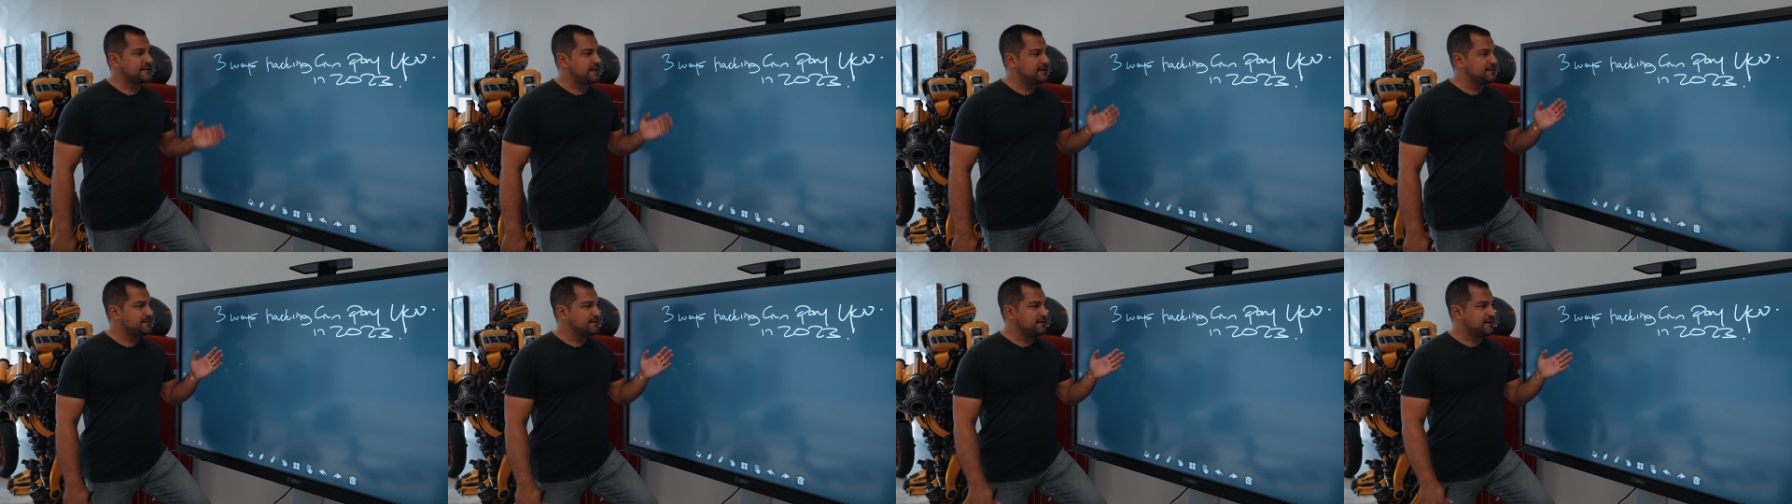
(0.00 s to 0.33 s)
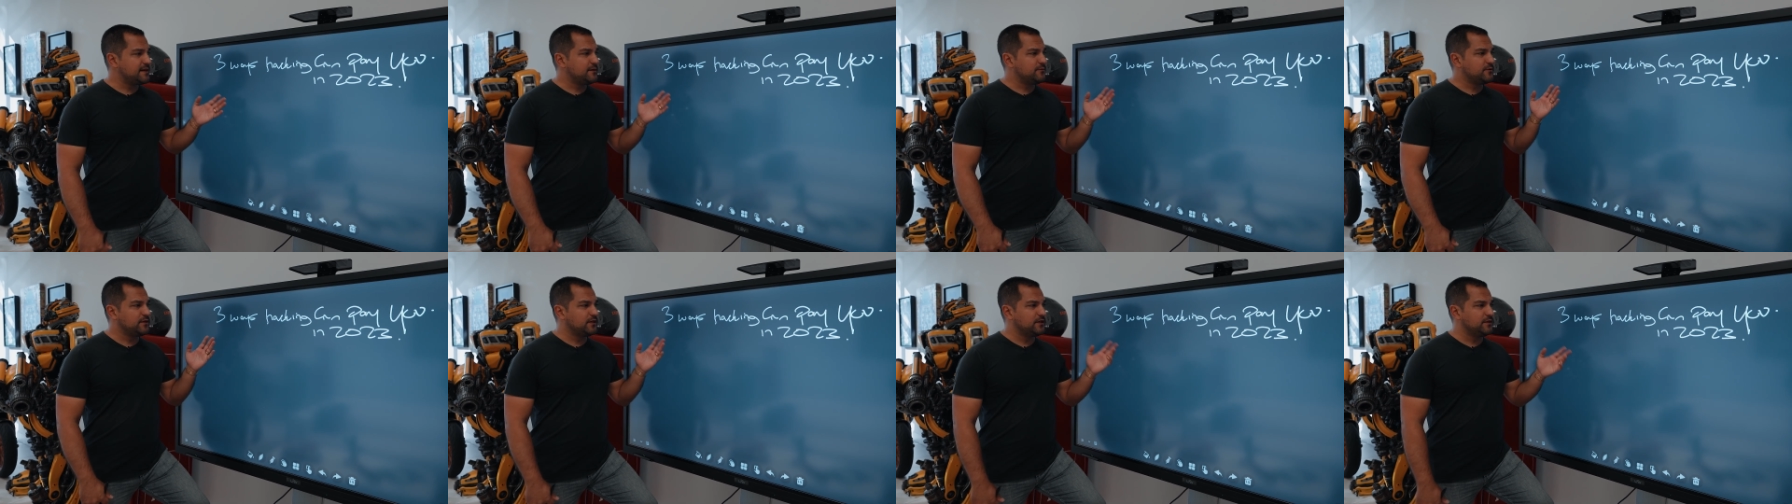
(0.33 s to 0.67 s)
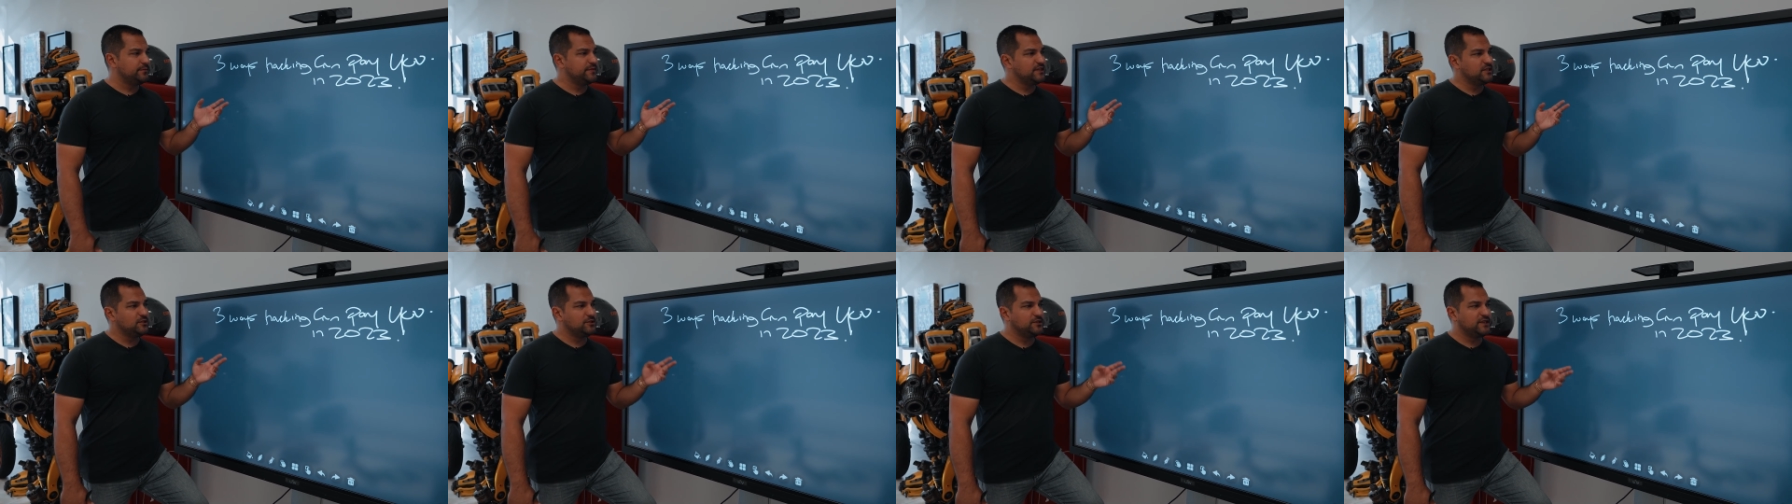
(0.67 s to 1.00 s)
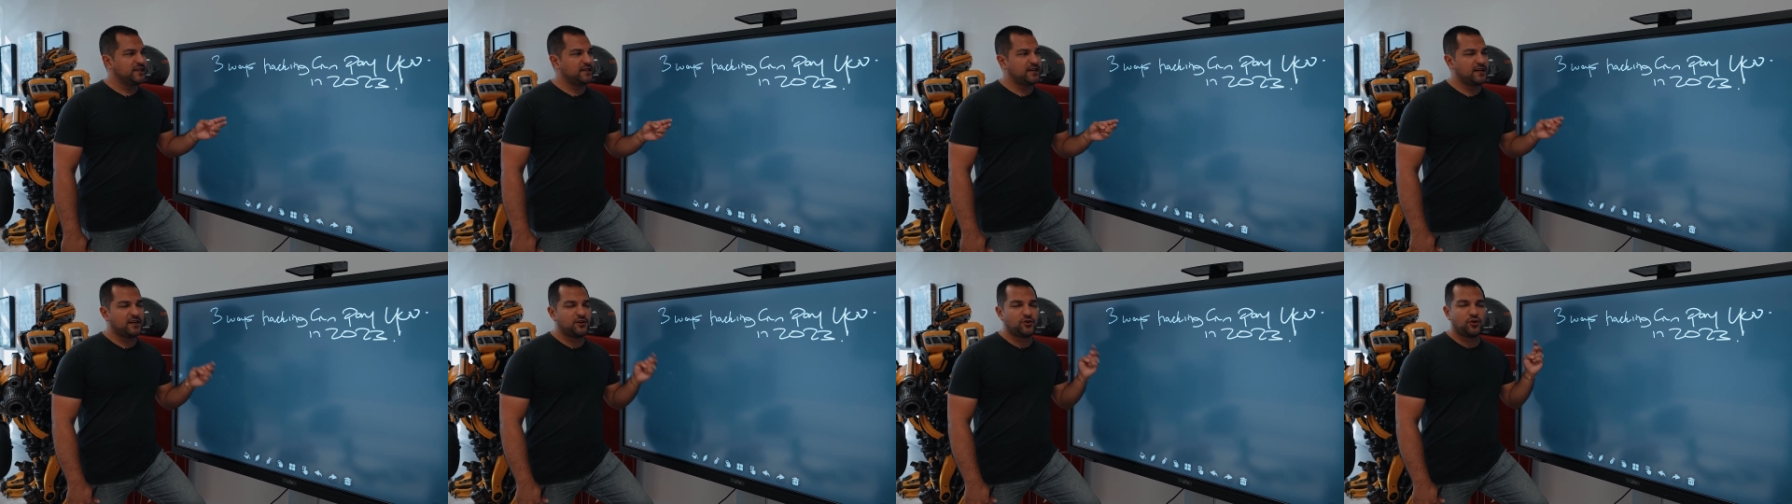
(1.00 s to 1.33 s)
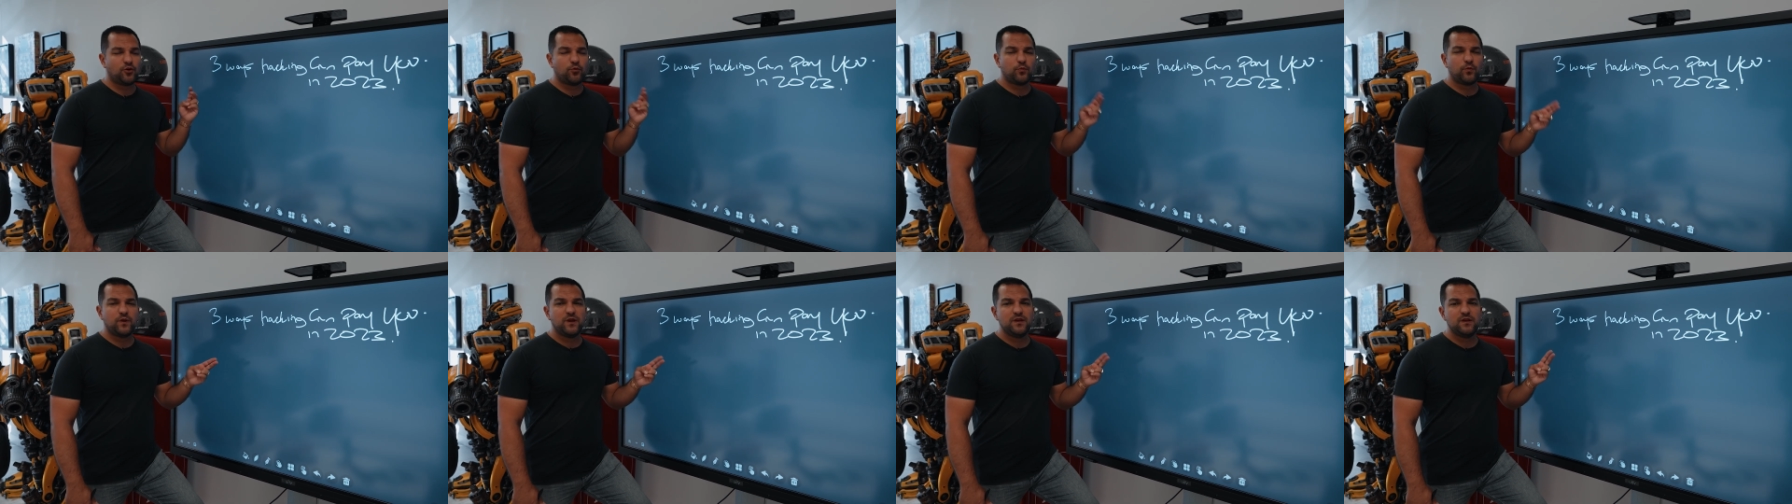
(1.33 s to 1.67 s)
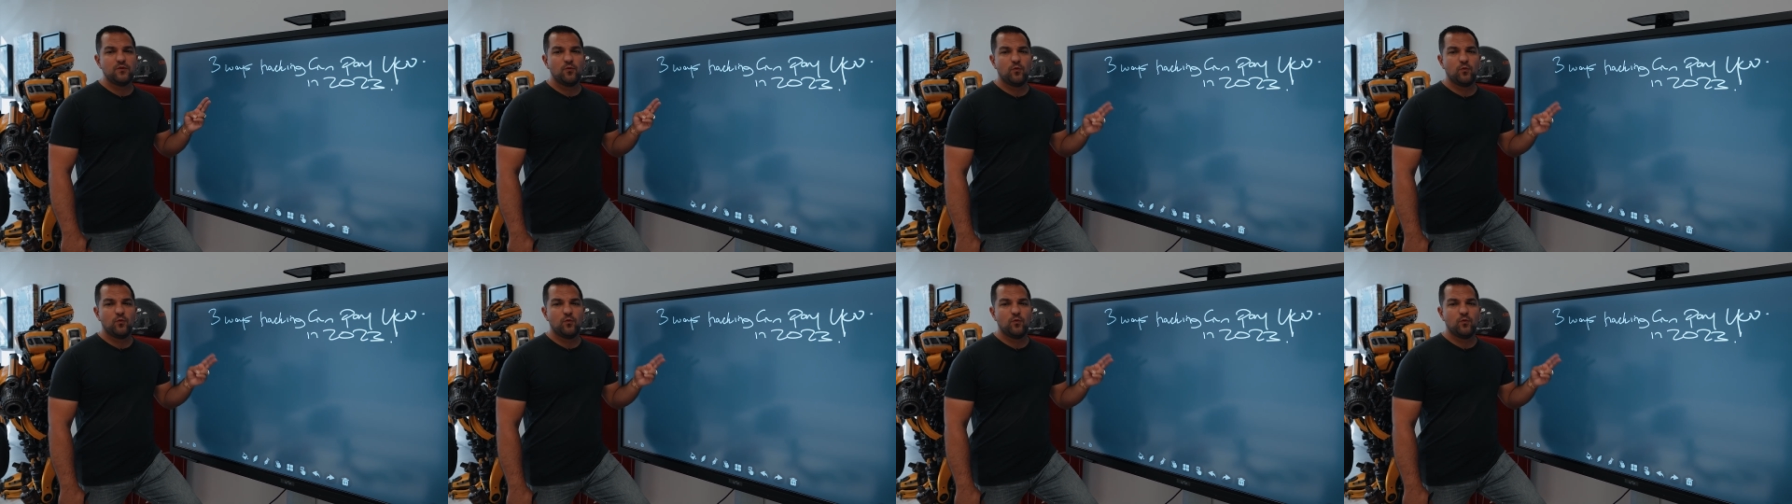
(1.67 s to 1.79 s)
and today we're going to be looking at three